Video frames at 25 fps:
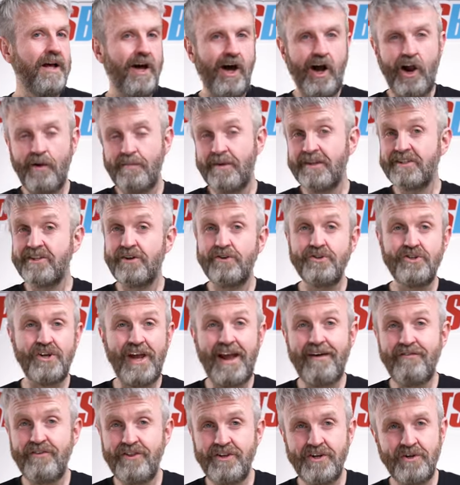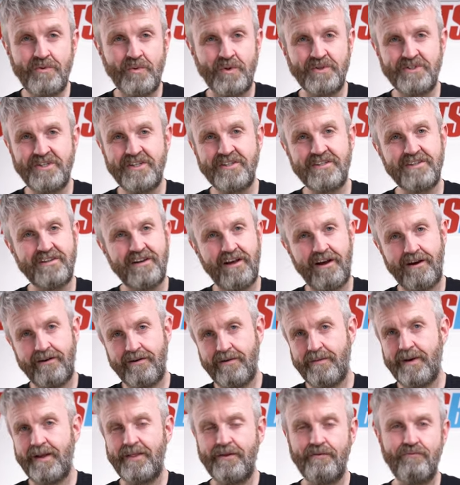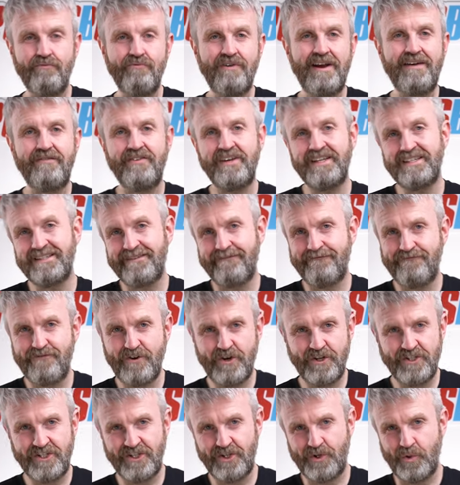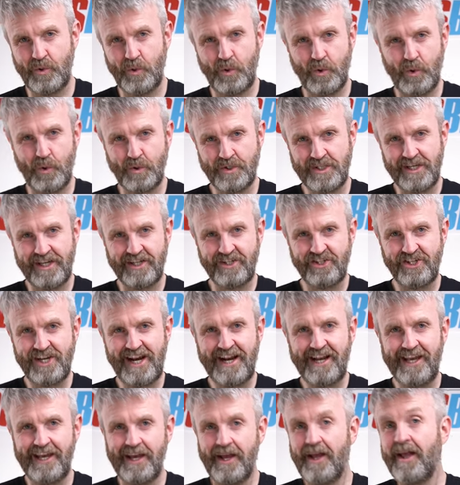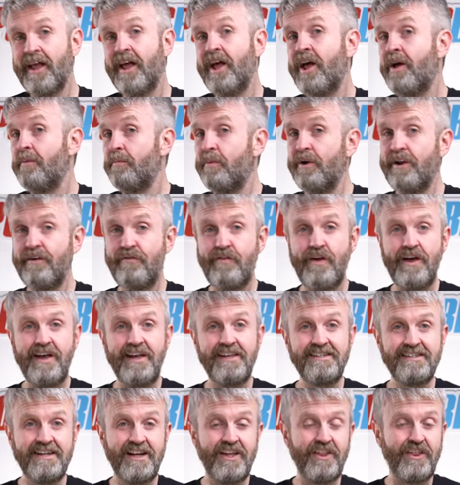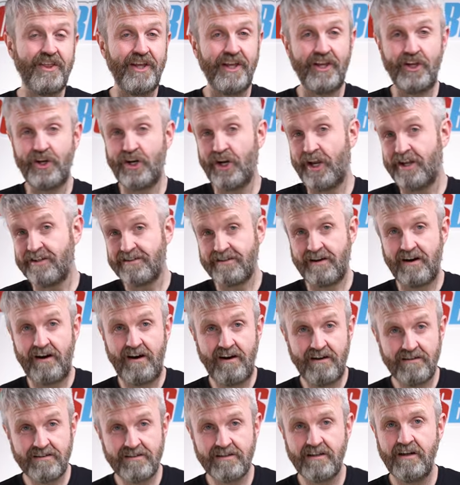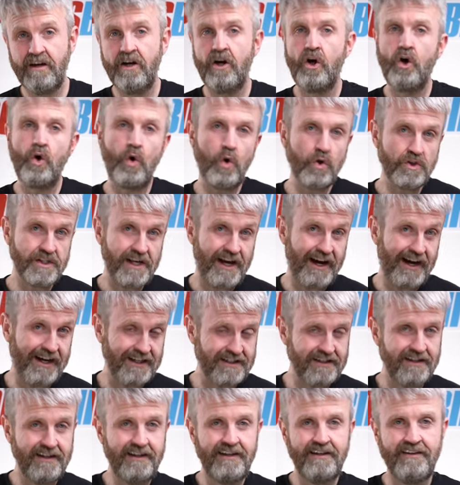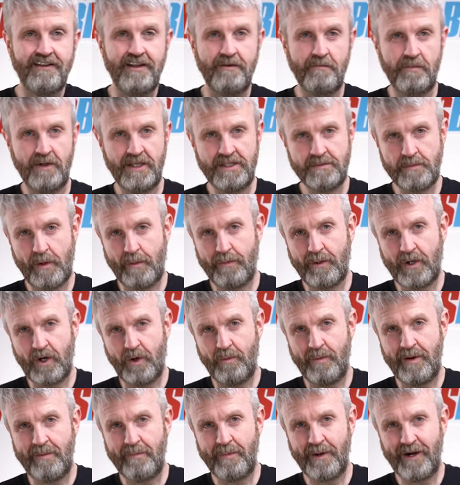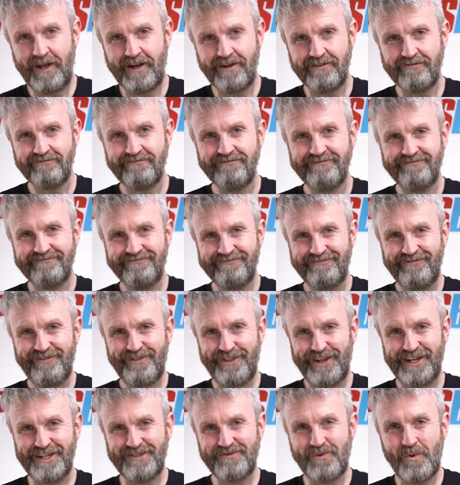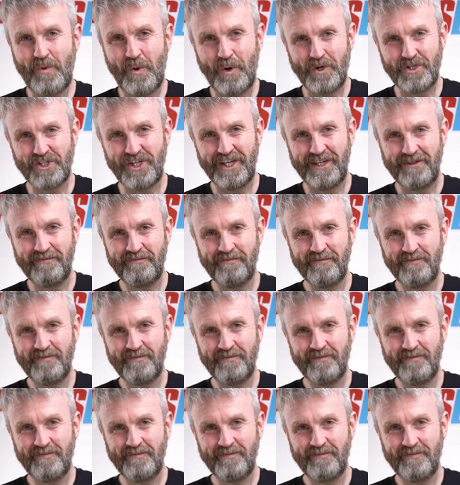I hope that tells you everything you wanted to know about the Rev’it Vertical Gore-Tex jacket. But if there isn't a thing you'd like to ask or to add, then please pop a comment below. Thanks for watching.